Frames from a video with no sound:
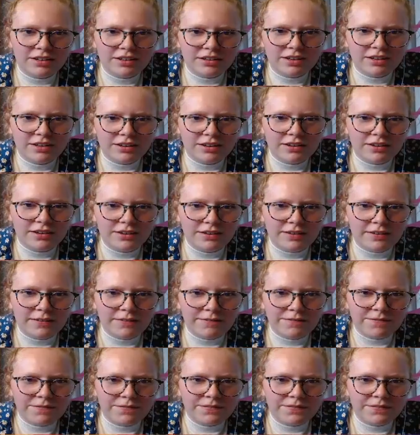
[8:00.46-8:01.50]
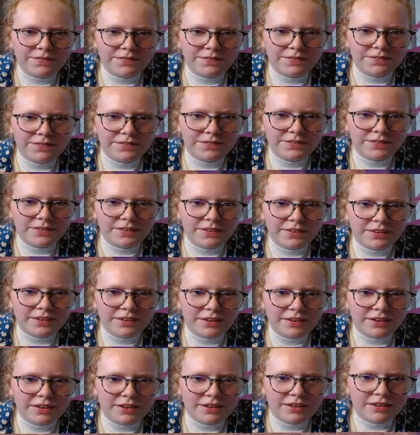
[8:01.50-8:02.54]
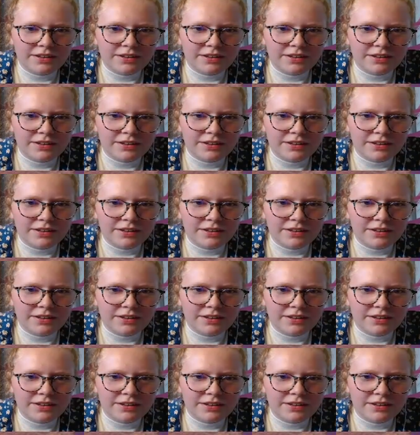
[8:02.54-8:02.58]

No one is speaking in this clip.